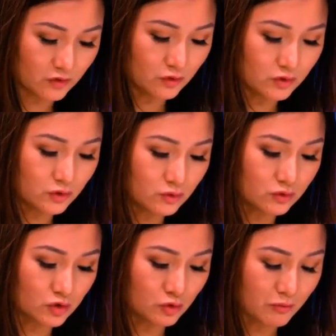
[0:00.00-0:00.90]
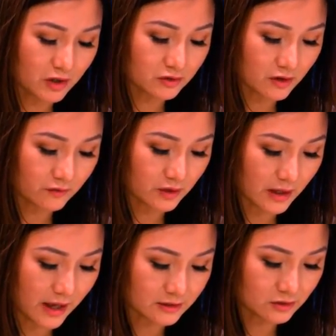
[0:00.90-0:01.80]
you do too much of the
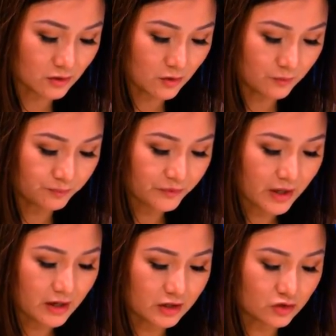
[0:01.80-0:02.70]
acetone, it